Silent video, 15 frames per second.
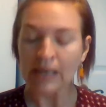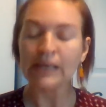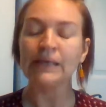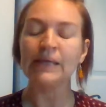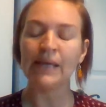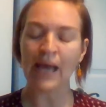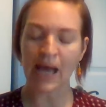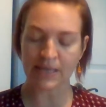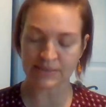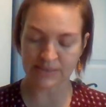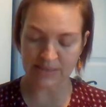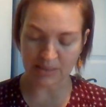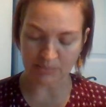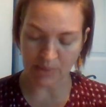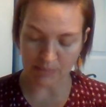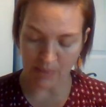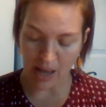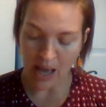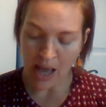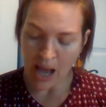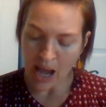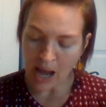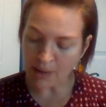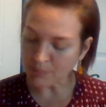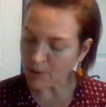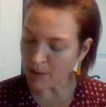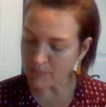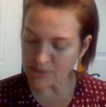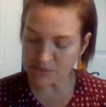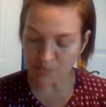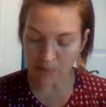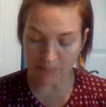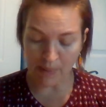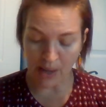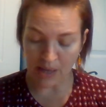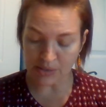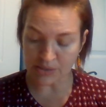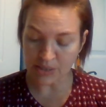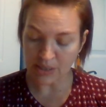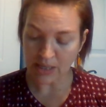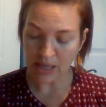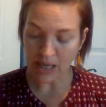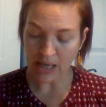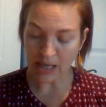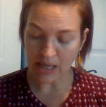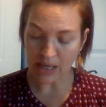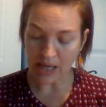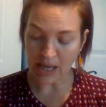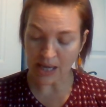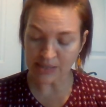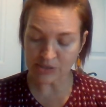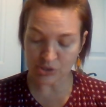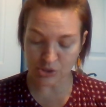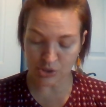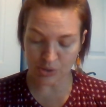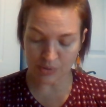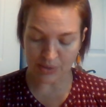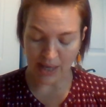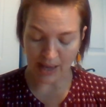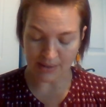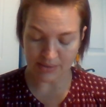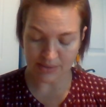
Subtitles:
Yes, said Mama. I promised Papa I'd do that.